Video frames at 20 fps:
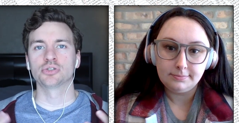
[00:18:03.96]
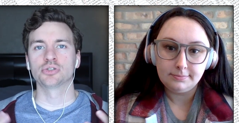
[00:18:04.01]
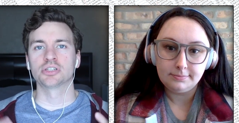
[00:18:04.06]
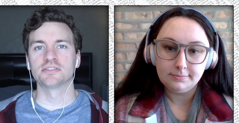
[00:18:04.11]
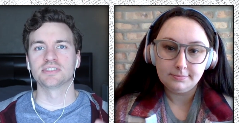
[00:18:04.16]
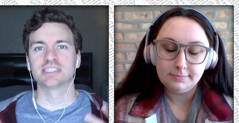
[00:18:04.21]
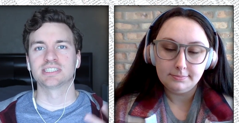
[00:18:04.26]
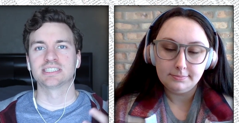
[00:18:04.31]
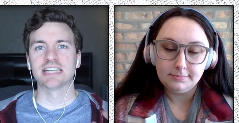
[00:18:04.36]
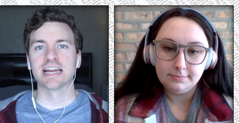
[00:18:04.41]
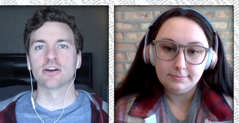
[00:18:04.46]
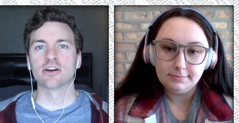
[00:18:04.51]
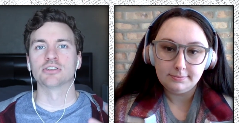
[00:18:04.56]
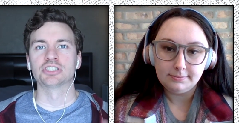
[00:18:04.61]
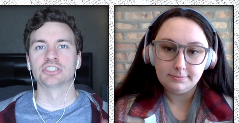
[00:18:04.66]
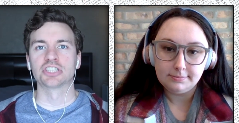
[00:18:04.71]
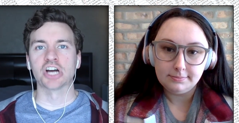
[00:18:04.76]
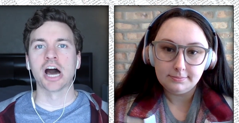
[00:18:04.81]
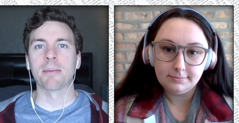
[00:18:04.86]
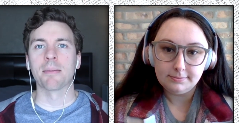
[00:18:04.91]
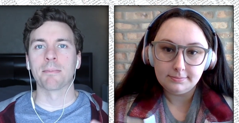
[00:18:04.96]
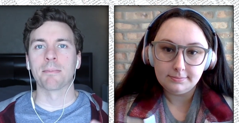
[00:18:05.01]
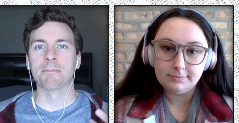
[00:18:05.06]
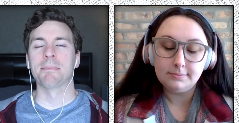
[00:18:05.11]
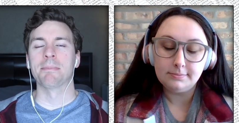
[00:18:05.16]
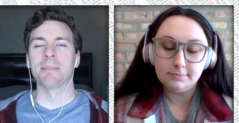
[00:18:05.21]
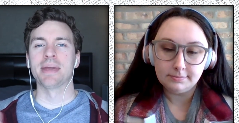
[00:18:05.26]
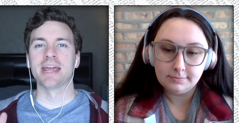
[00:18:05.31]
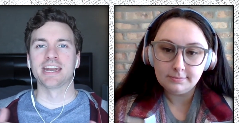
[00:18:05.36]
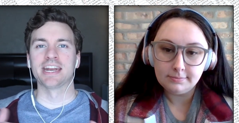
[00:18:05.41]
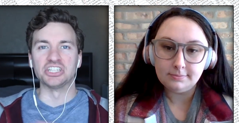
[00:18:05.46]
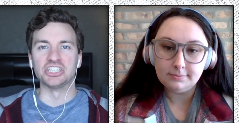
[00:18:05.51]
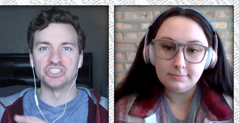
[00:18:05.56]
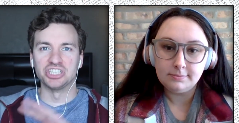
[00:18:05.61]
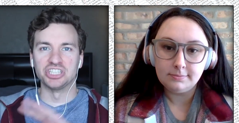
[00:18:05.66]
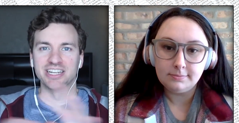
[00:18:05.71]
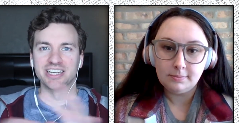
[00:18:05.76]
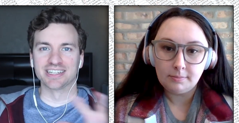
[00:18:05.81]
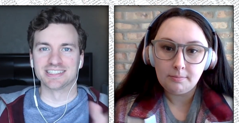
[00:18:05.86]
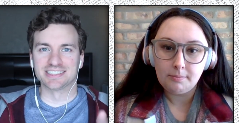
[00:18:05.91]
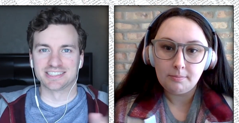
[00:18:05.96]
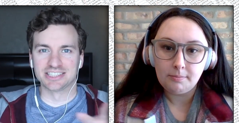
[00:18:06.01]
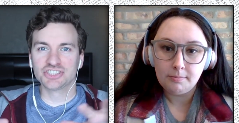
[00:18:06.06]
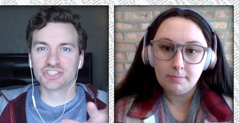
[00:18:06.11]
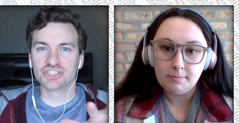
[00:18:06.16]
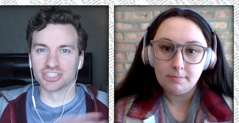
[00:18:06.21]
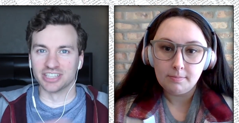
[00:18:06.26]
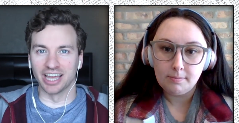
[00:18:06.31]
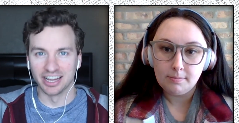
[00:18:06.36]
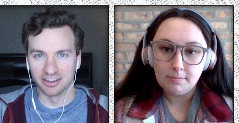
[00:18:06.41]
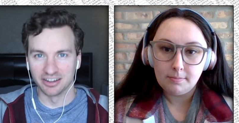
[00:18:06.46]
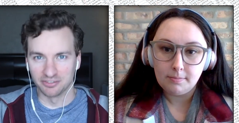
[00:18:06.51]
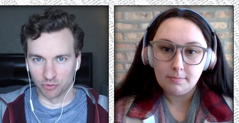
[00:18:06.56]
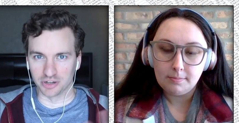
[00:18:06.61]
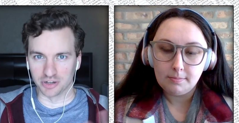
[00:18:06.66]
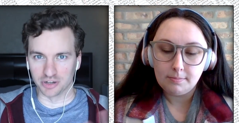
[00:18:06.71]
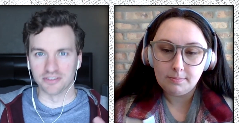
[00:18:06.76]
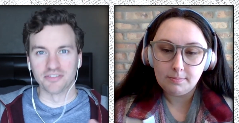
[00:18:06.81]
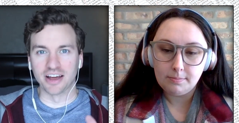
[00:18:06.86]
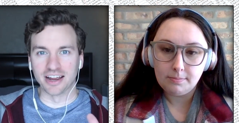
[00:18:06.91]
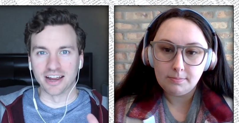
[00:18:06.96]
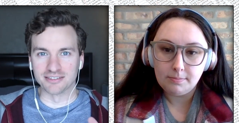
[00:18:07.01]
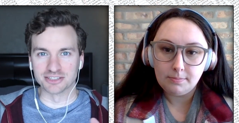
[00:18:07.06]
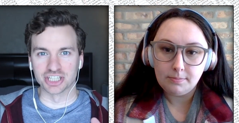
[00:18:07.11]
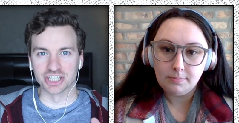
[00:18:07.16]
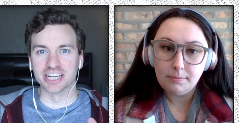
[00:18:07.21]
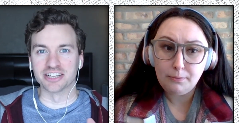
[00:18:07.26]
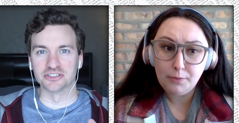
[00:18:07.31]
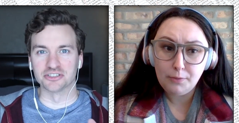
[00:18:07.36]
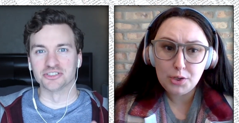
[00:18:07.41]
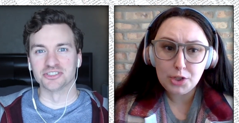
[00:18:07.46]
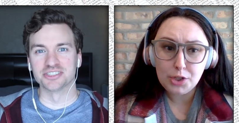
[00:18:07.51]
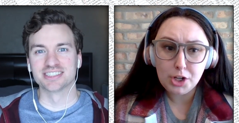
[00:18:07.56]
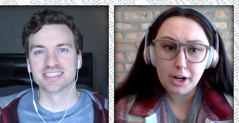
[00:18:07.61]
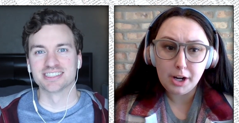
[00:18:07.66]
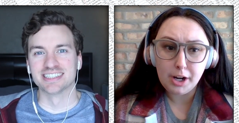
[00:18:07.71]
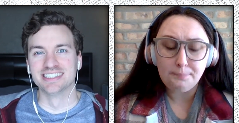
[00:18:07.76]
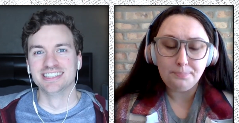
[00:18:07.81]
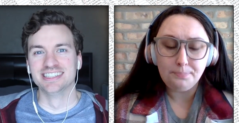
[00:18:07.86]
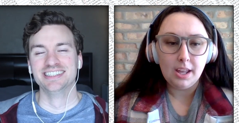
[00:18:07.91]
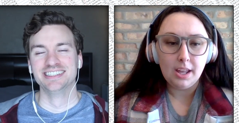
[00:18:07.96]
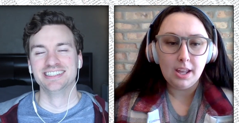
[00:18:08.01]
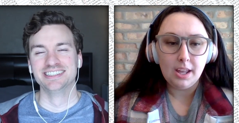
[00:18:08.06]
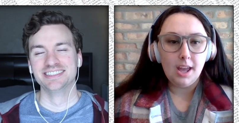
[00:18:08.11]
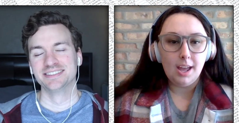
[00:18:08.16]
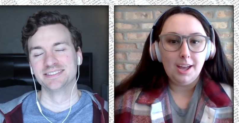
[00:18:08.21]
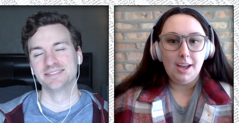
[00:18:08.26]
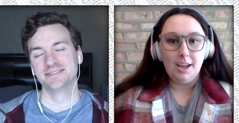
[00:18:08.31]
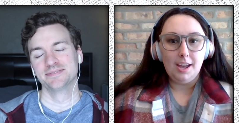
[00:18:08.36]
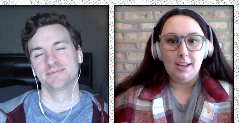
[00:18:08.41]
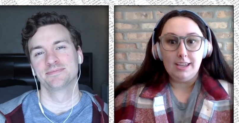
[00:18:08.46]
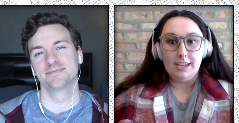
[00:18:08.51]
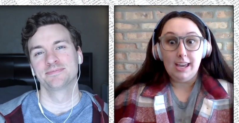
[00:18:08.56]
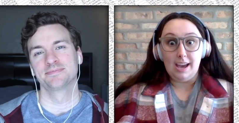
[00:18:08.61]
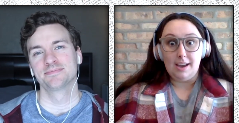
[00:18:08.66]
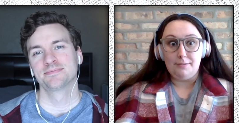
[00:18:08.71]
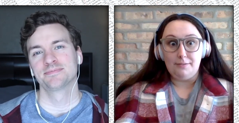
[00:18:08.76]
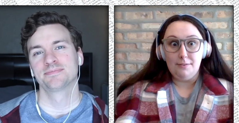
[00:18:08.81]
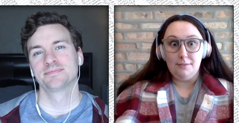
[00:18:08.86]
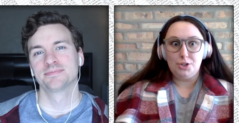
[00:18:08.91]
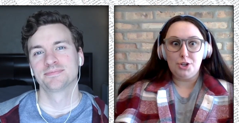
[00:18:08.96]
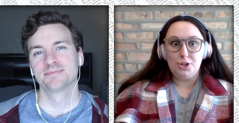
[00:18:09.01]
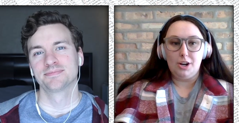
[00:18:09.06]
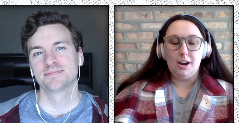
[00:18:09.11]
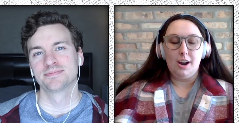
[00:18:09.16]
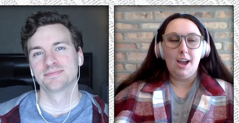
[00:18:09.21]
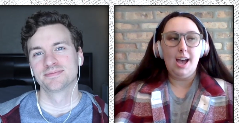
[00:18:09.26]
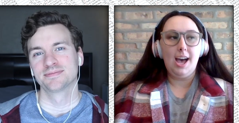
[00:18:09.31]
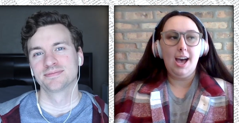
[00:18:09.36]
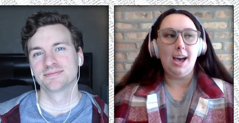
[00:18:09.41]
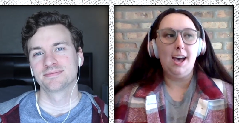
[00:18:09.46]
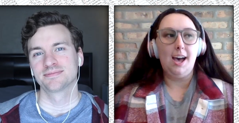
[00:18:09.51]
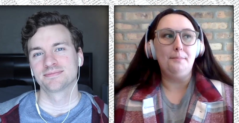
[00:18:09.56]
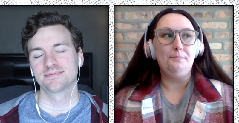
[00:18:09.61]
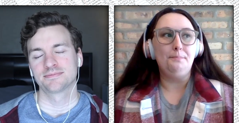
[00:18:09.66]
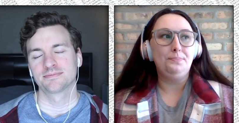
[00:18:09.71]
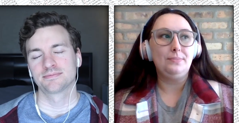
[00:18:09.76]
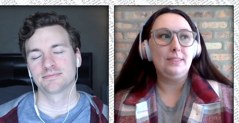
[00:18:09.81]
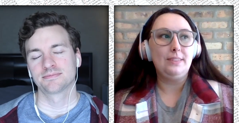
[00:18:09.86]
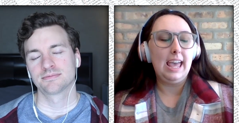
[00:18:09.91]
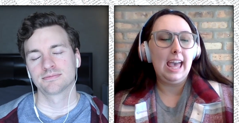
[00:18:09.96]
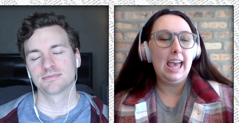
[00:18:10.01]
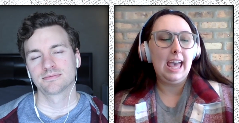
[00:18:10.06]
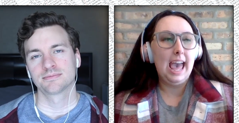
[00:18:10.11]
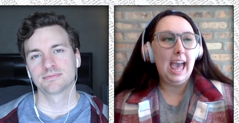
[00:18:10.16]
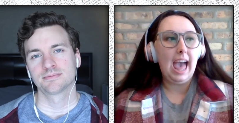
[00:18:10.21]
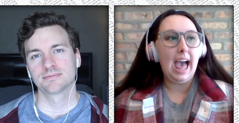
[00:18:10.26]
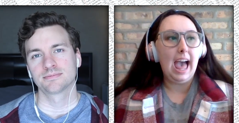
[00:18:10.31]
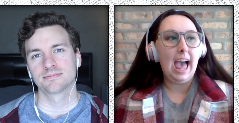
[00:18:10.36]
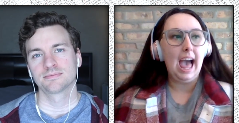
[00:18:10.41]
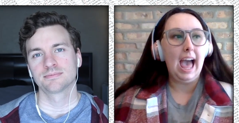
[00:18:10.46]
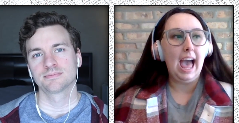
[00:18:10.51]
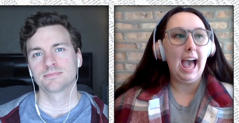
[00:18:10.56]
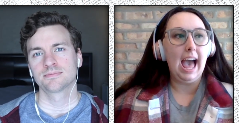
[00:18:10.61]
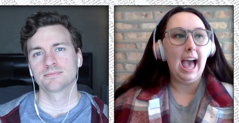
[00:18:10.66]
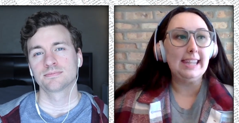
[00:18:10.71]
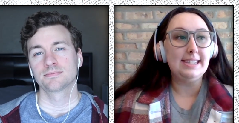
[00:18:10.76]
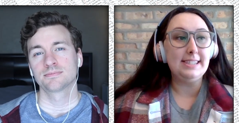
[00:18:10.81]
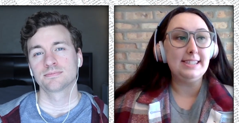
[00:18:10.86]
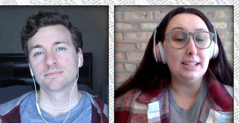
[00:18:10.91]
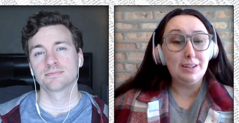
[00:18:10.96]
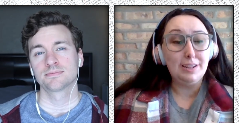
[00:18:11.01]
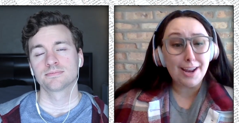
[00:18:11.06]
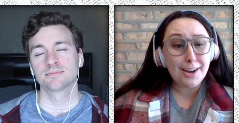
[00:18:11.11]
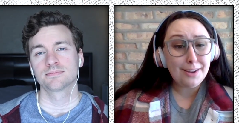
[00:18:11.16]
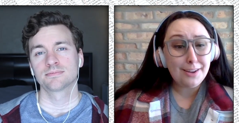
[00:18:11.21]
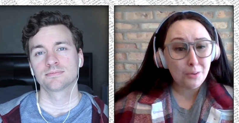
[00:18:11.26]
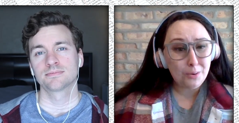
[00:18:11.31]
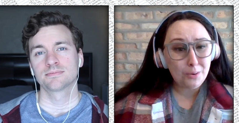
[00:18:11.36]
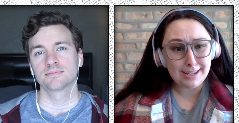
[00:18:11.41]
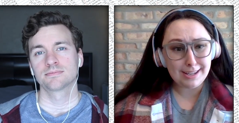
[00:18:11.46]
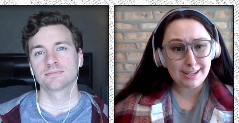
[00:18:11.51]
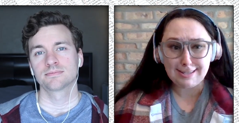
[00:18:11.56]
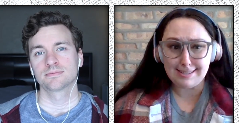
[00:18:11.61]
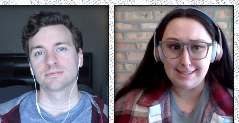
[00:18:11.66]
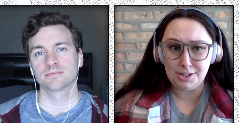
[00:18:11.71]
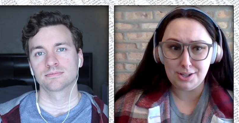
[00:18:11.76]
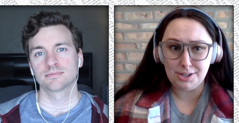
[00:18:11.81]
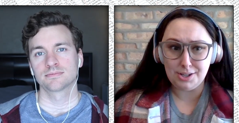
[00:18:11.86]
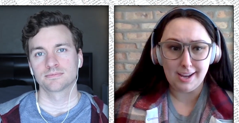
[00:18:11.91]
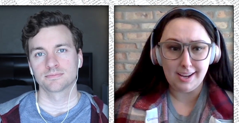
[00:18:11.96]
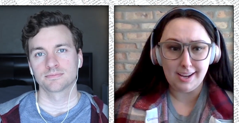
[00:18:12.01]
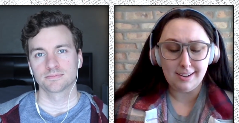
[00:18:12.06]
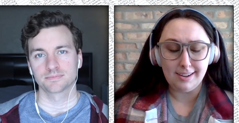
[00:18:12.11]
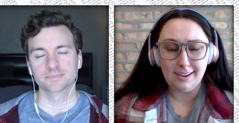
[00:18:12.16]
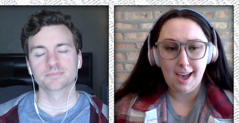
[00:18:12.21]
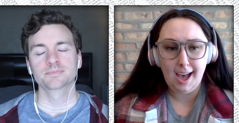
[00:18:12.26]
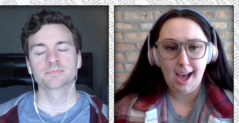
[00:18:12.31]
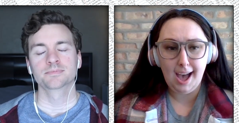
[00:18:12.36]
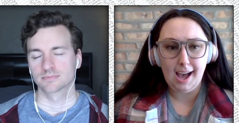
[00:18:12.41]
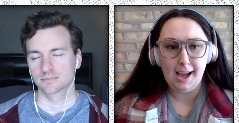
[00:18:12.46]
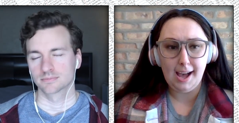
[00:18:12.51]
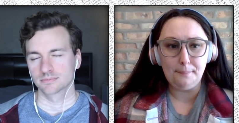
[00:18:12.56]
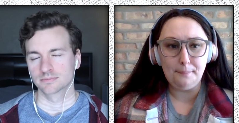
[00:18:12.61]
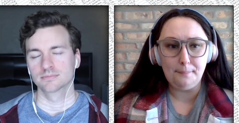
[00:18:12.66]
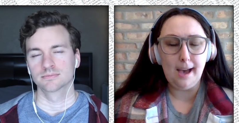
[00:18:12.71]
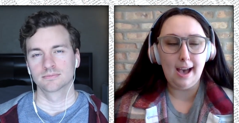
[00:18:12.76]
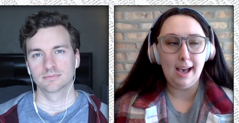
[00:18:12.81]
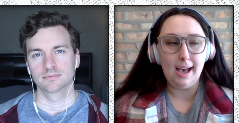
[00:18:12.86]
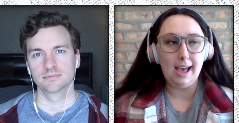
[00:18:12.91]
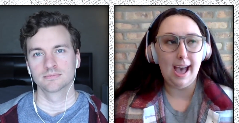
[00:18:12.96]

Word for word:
Speaker 1: of stay on top, managing essentially like forty-five channels? For
Speaker 2: sure, yeah, for sure. Um, it's a lot of organization. Um,